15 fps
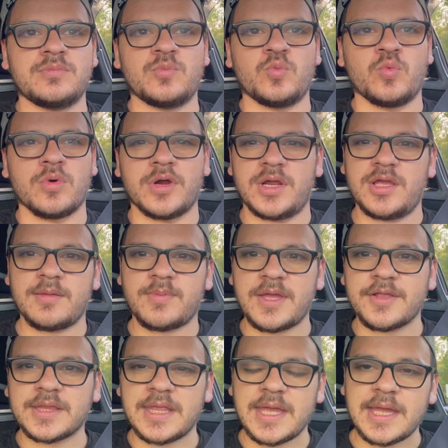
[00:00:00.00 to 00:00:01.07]
worry
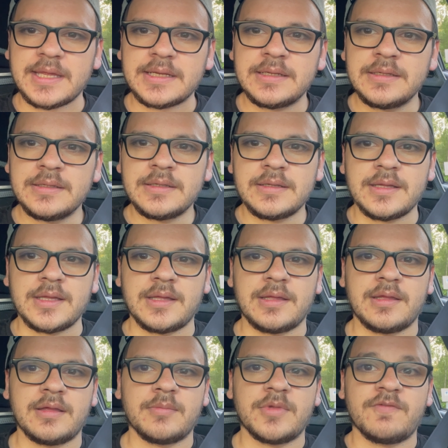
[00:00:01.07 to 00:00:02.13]
about that.
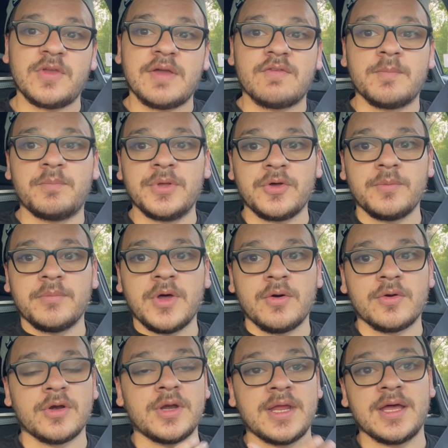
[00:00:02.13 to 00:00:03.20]
If you have a built
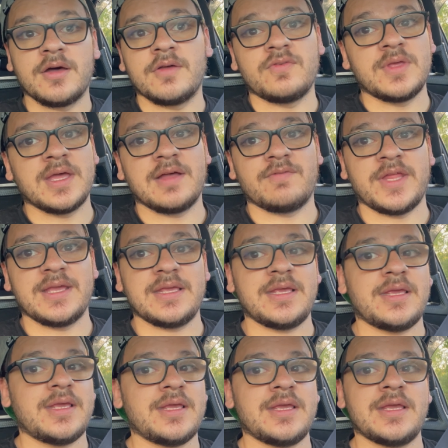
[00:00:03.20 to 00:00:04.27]
motor now, if you have like
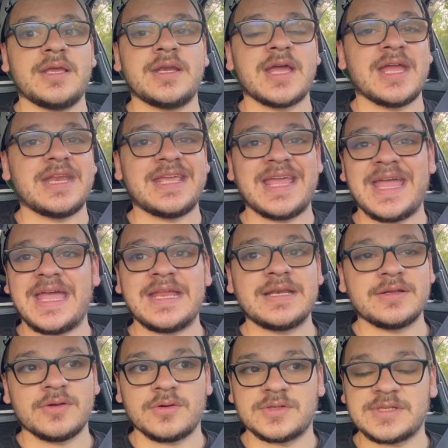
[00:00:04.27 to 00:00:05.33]
E98
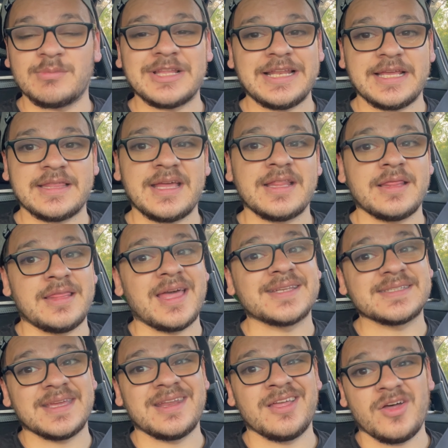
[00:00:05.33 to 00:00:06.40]
or something like that,
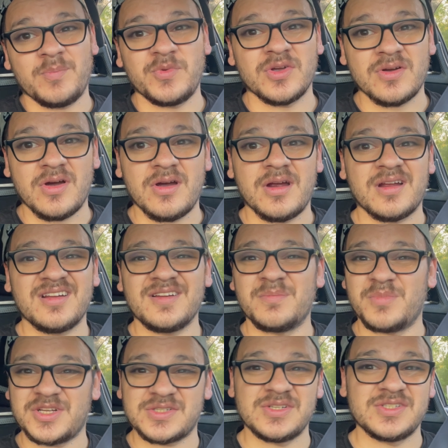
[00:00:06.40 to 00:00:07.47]
that's going to help your car
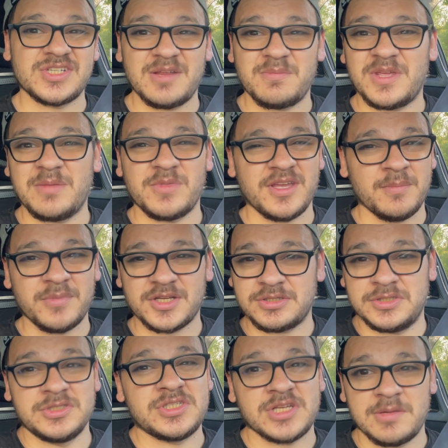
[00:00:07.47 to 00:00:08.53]
combustion chamber, keep the
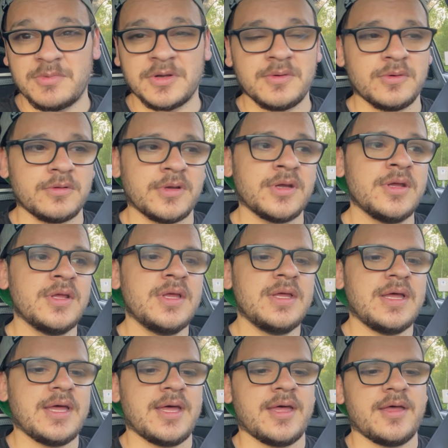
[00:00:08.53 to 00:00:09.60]
combustion chamber cooler.
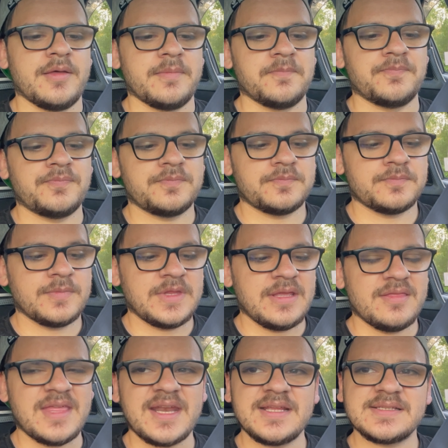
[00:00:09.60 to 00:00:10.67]

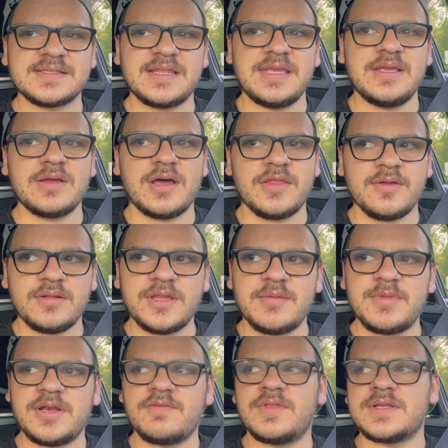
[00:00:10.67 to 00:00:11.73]
That is the other
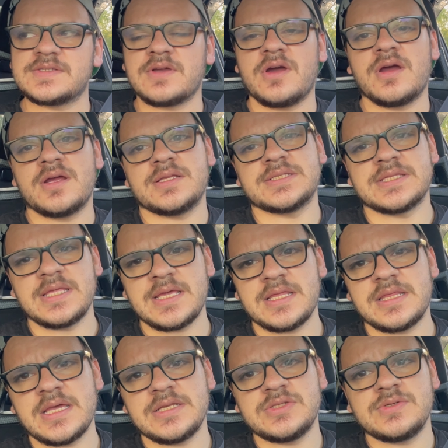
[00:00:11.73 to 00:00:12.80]
limit of this car, is they
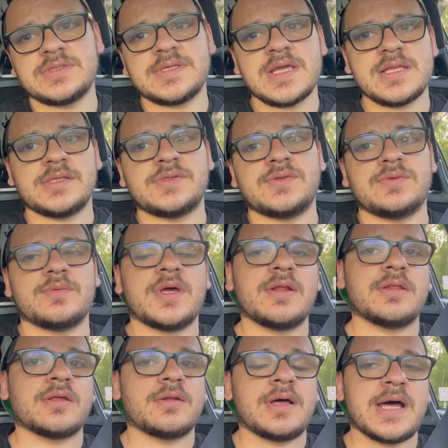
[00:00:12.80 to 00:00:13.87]
do tend to run a
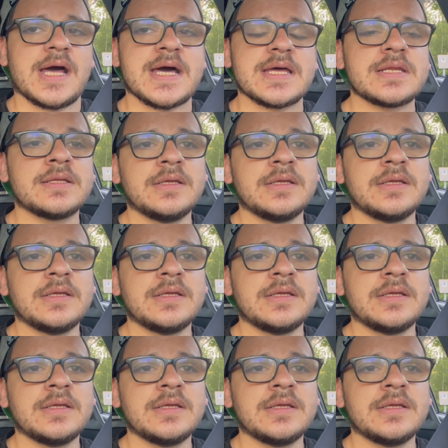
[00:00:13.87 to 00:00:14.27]
little hot.